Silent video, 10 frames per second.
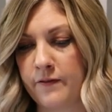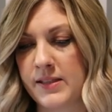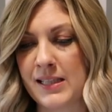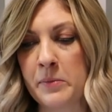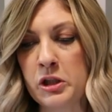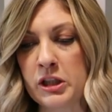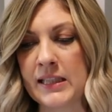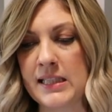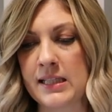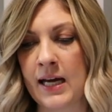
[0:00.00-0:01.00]

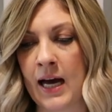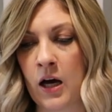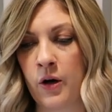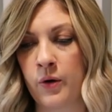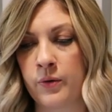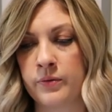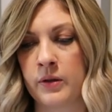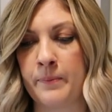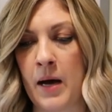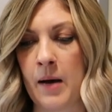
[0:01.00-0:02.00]
Similarly to how
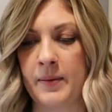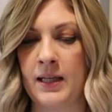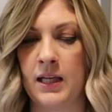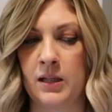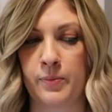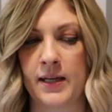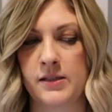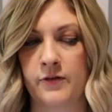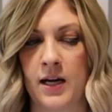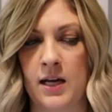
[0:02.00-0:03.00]
the Boppy and the
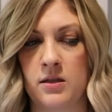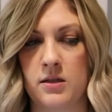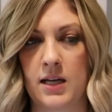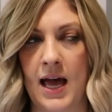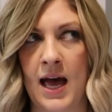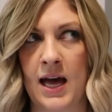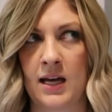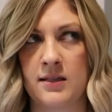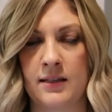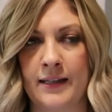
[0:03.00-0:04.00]
Brestfriend
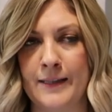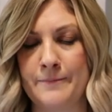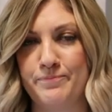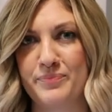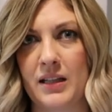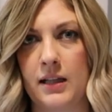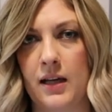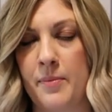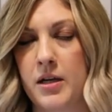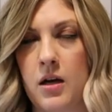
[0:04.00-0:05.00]
had, like
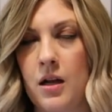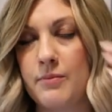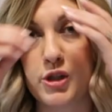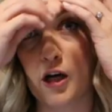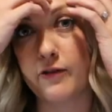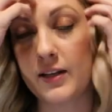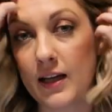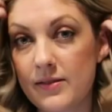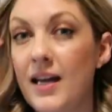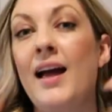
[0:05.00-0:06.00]
I'm going to call them shelf
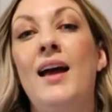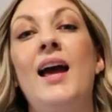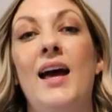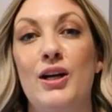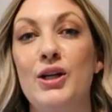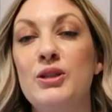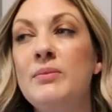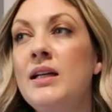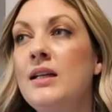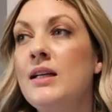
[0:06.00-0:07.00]
lives at
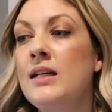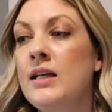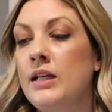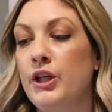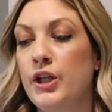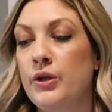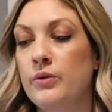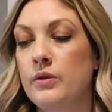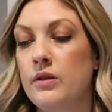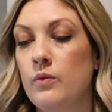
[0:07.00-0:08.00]
home, you
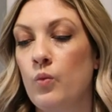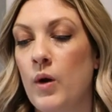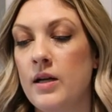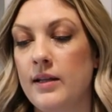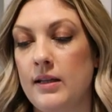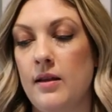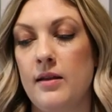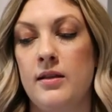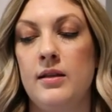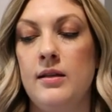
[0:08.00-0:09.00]
know, one of
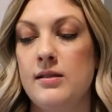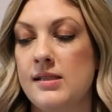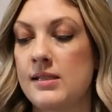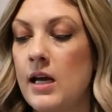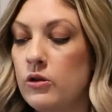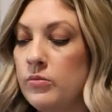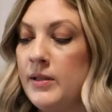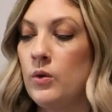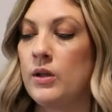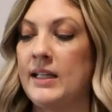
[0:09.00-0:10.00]
the Snuggle
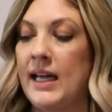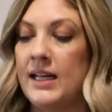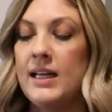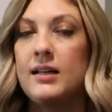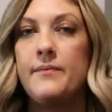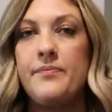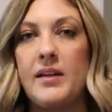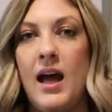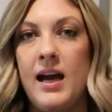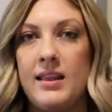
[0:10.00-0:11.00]
Me Organic,
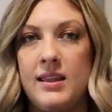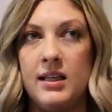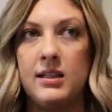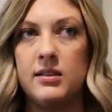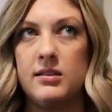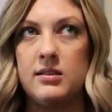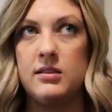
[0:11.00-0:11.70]
I think,